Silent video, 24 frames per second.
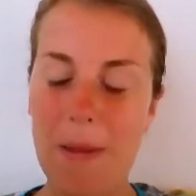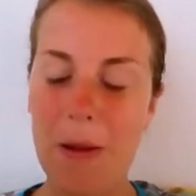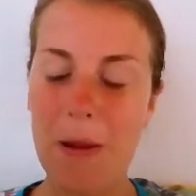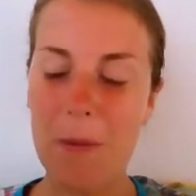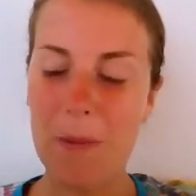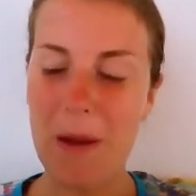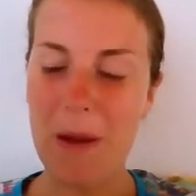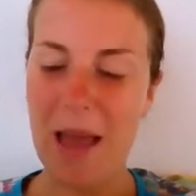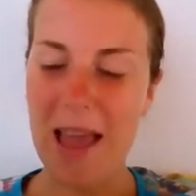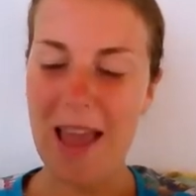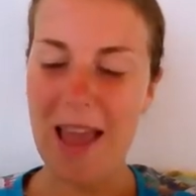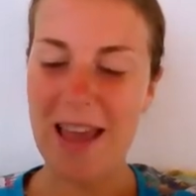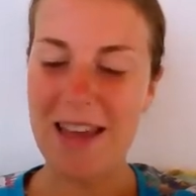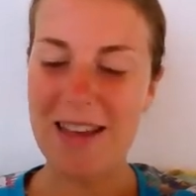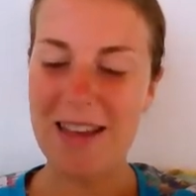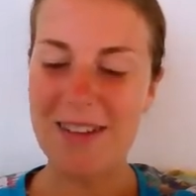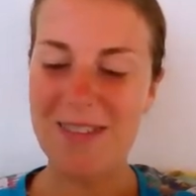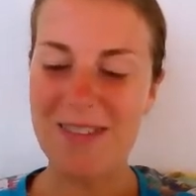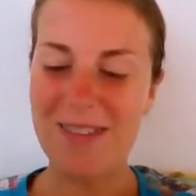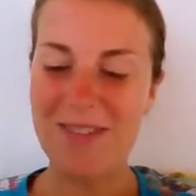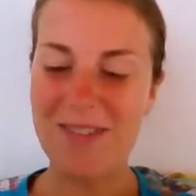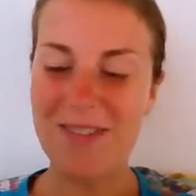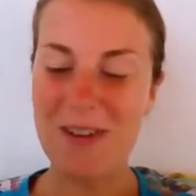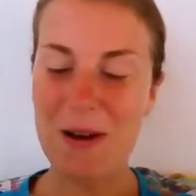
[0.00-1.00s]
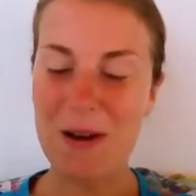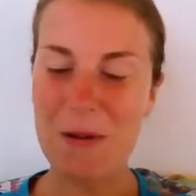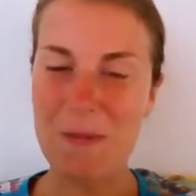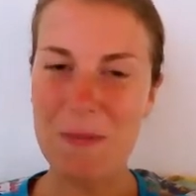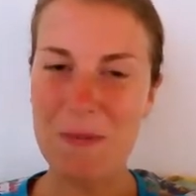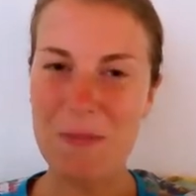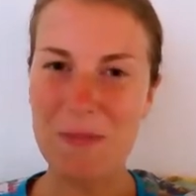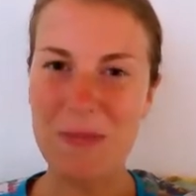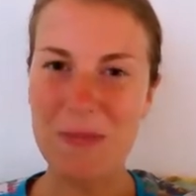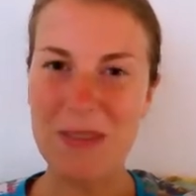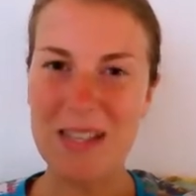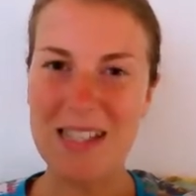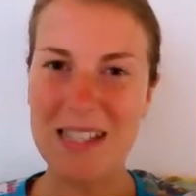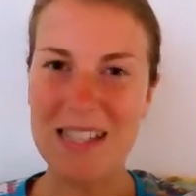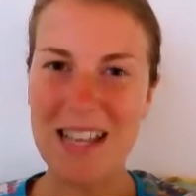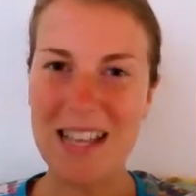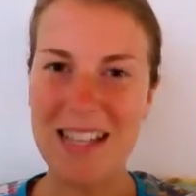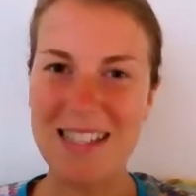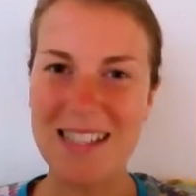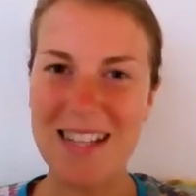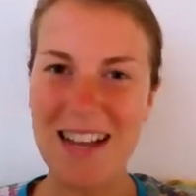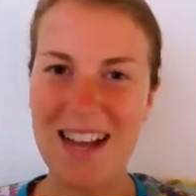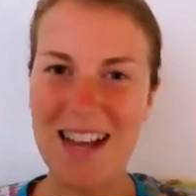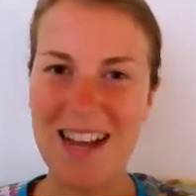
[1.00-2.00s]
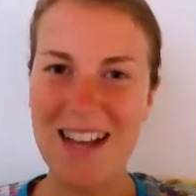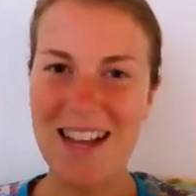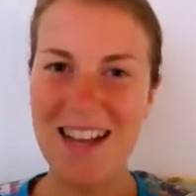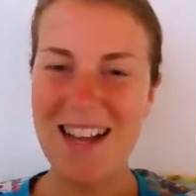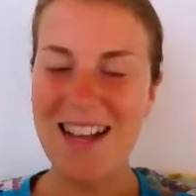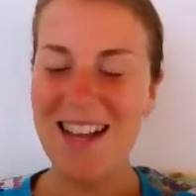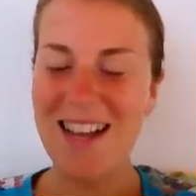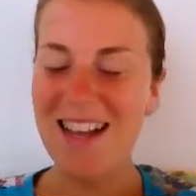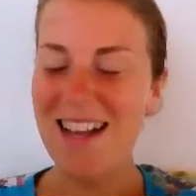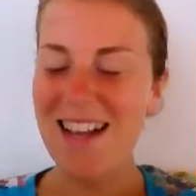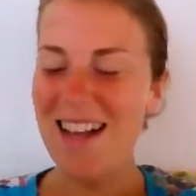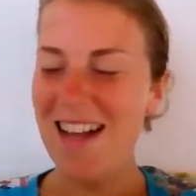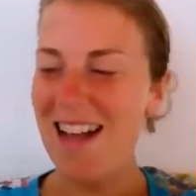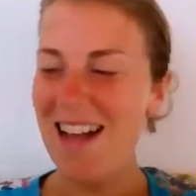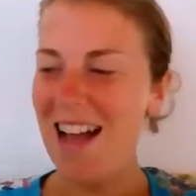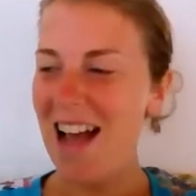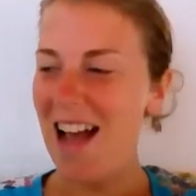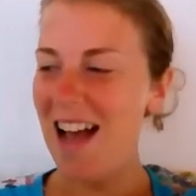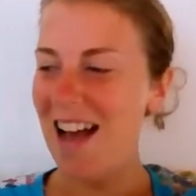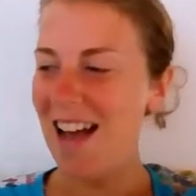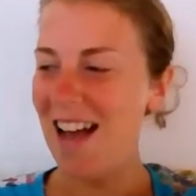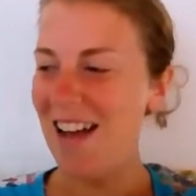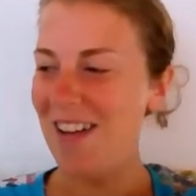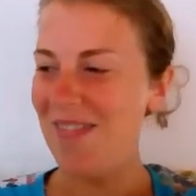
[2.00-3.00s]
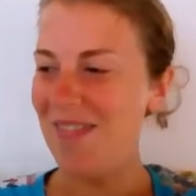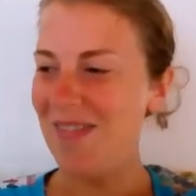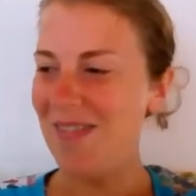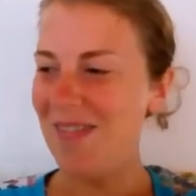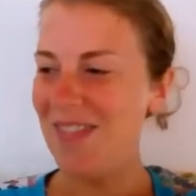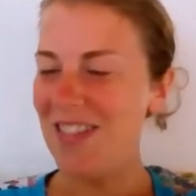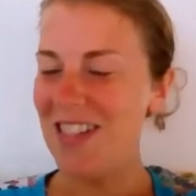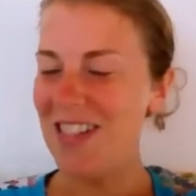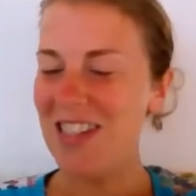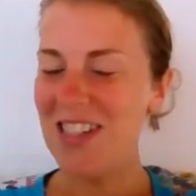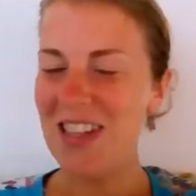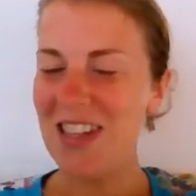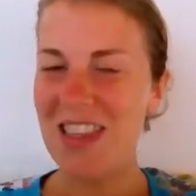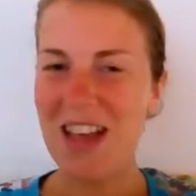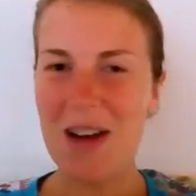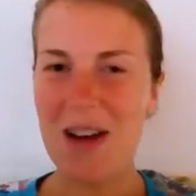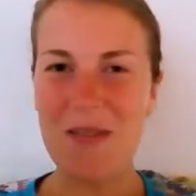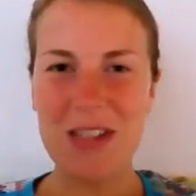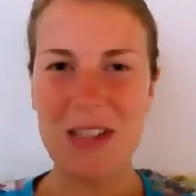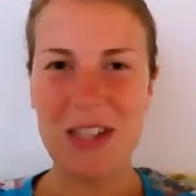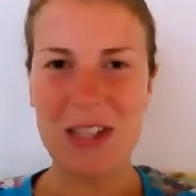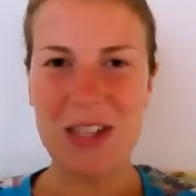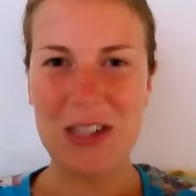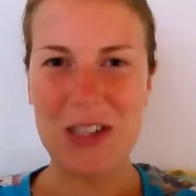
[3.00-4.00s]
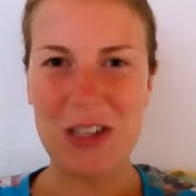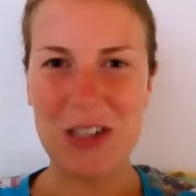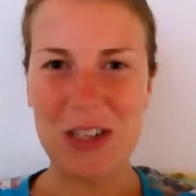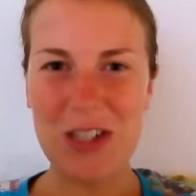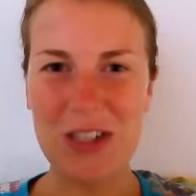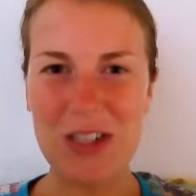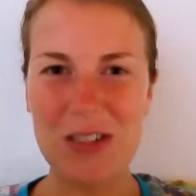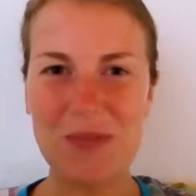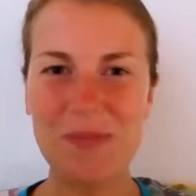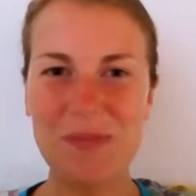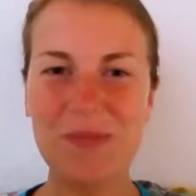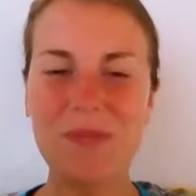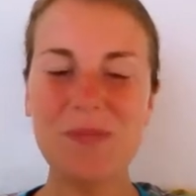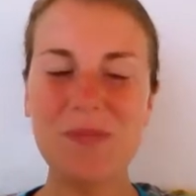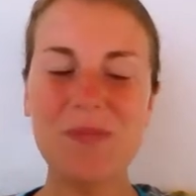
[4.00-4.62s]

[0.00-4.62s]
away from the centre. So that wasn't good.